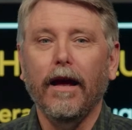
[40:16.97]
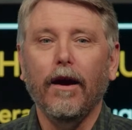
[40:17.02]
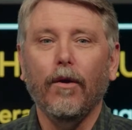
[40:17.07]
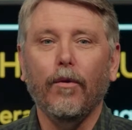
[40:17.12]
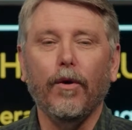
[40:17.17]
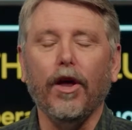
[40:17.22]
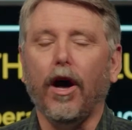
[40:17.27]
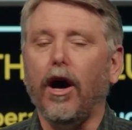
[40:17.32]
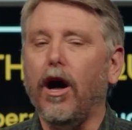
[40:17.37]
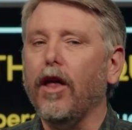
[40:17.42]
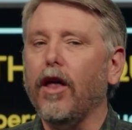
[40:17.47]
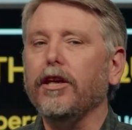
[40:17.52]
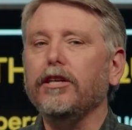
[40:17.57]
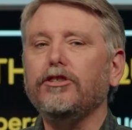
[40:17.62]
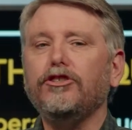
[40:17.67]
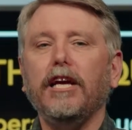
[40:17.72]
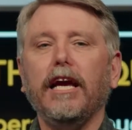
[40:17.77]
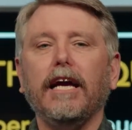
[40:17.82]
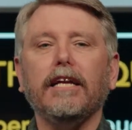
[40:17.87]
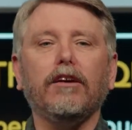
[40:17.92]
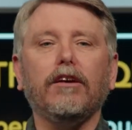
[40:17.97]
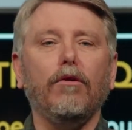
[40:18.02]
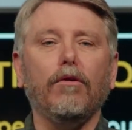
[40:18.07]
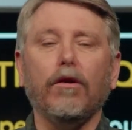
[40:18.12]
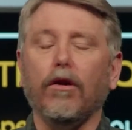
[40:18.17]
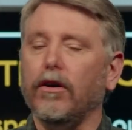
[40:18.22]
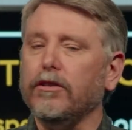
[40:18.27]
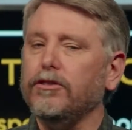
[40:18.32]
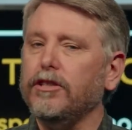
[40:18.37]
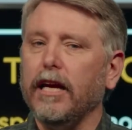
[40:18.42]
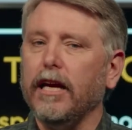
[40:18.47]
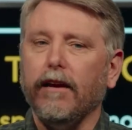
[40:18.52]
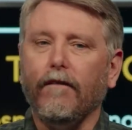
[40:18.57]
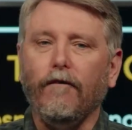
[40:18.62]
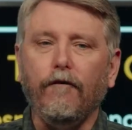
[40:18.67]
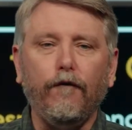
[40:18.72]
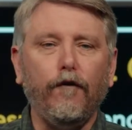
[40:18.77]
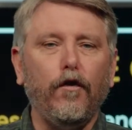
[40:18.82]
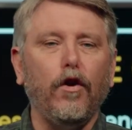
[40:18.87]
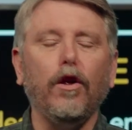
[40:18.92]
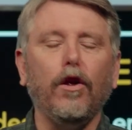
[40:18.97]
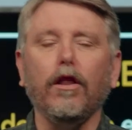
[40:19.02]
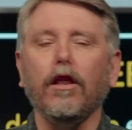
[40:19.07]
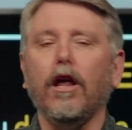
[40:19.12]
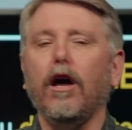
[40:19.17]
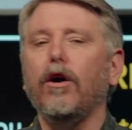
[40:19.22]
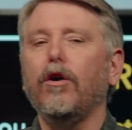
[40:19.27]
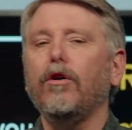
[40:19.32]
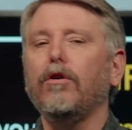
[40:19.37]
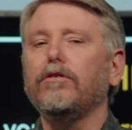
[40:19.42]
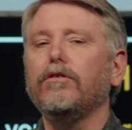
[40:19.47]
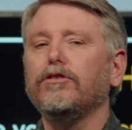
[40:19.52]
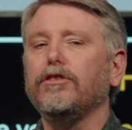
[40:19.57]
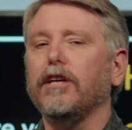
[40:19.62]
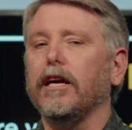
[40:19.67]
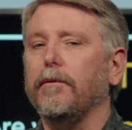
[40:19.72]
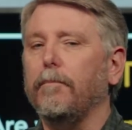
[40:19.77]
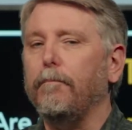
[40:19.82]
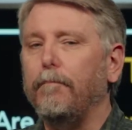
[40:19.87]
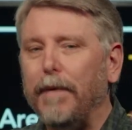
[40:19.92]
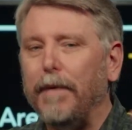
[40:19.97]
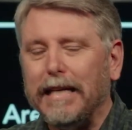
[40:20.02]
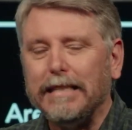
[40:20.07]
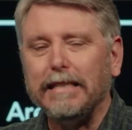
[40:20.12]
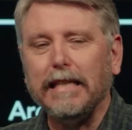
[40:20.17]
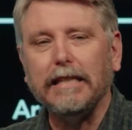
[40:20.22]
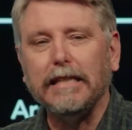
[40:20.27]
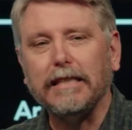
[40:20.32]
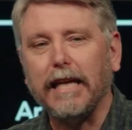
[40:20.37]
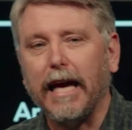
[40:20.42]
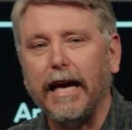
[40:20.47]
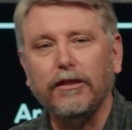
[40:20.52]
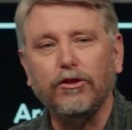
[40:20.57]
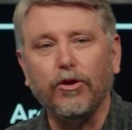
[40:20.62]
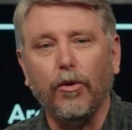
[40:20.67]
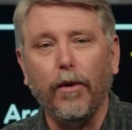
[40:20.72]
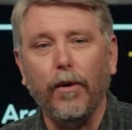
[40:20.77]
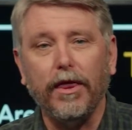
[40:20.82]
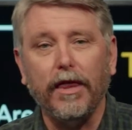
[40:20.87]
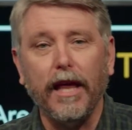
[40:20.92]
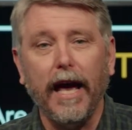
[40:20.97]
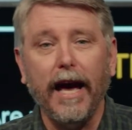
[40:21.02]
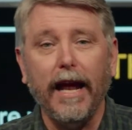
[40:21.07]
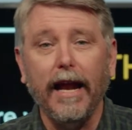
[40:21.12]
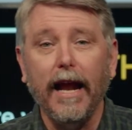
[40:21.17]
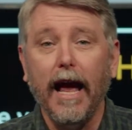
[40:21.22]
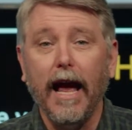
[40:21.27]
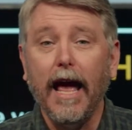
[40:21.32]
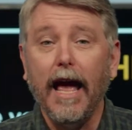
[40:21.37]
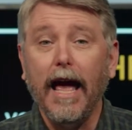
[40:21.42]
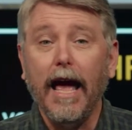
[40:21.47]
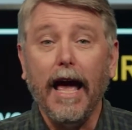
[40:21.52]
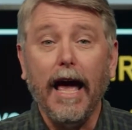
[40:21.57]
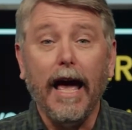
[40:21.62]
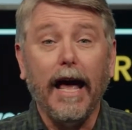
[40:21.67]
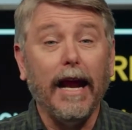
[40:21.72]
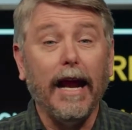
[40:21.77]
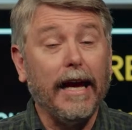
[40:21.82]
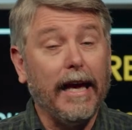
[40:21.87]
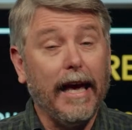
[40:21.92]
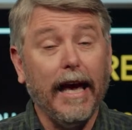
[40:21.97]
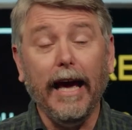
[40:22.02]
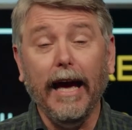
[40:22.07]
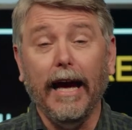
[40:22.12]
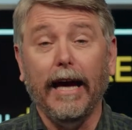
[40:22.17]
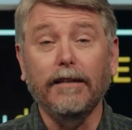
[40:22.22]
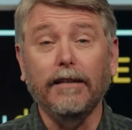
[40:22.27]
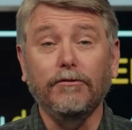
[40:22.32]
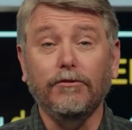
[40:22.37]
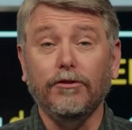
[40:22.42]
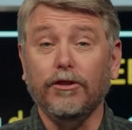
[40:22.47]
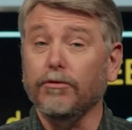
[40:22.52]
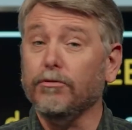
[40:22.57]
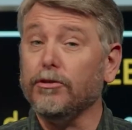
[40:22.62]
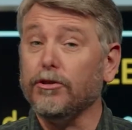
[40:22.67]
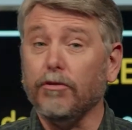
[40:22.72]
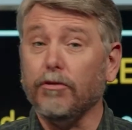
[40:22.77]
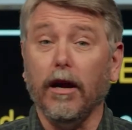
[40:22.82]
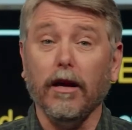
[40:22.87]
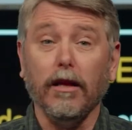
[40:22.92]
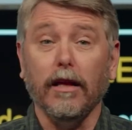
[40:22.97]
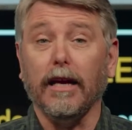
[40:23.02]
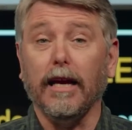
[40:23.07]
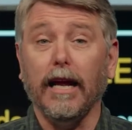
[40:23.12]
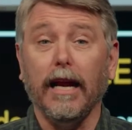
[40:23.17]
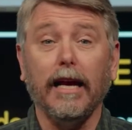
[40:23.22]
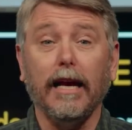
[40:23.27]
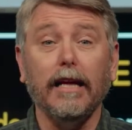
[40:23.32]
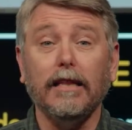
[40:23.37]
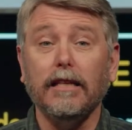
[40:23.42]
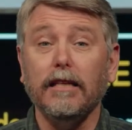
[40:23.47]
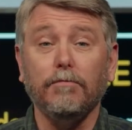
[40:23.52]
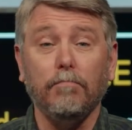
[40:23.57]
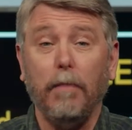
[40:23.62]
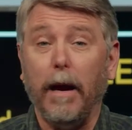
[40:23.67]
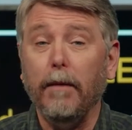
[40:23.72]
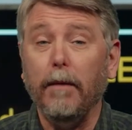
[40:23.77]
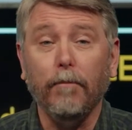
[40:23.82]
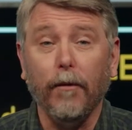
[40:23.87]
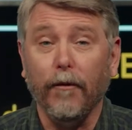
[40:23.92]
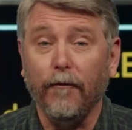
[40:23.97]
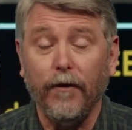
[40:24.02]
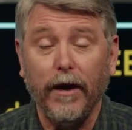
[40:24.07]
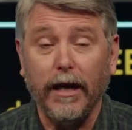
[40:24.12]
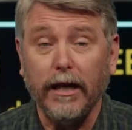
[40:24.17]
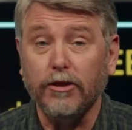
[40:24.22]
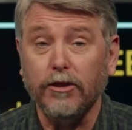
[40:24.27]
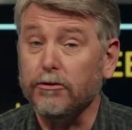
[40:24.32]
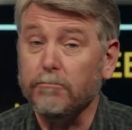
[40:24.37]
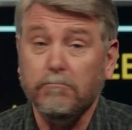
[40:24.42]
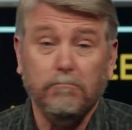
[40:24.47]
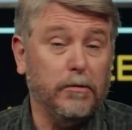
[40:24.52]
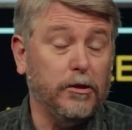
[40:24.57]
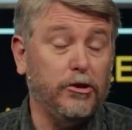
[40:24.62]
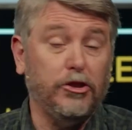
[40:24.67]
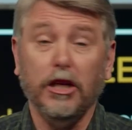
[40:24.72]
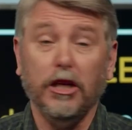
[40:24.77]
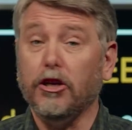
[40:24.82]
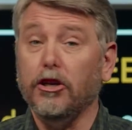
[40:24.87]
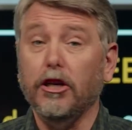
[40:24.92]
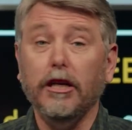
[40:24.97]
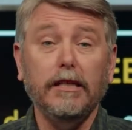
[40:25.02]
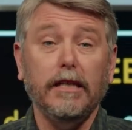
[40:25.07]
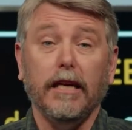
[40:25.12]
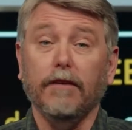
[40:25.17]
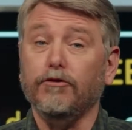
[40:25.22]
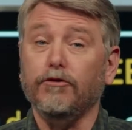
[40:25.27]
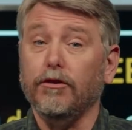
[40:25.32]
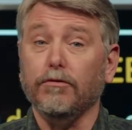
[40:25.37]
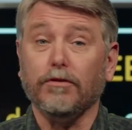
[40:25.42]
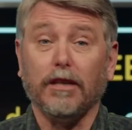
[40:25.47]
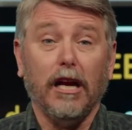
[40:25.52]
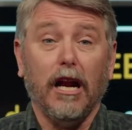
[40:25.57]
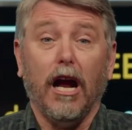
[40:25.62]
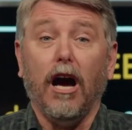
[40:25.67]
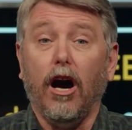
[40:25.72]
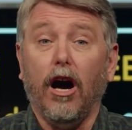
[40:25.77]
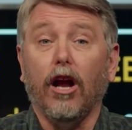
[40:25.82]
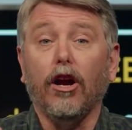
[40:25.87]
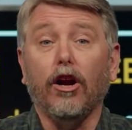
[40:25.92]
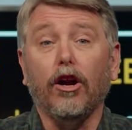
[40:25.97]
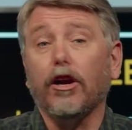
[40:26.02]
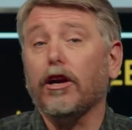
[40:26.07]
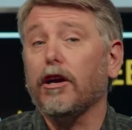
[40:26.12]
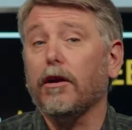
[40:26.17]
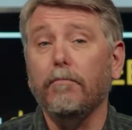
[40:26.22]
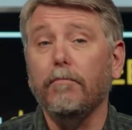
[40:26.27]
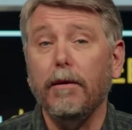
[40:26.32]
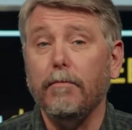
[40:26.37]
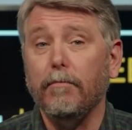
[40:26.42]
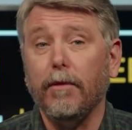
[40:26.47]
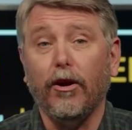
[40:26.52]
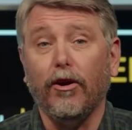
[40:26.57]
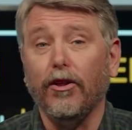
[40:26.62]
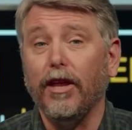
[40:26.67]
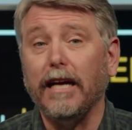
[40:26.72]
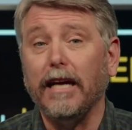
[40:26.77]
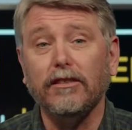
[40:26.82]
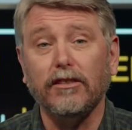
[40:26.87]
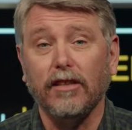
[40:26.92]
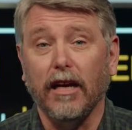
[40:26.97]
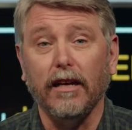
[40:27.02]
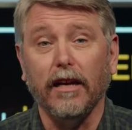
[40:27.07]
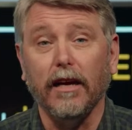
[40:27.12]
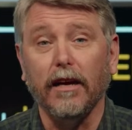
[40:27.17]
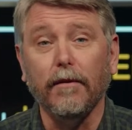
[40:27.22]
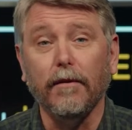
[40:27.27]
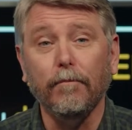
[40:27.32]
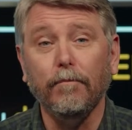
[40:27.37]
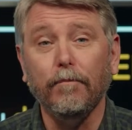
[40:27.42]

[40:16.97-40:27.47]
With all that she had going on, she had a full load, she had a busy schedule with that. And again, she was struggling. Can I get this paper finished? And she couldn't if she was going to honor her commitment on that Sunday.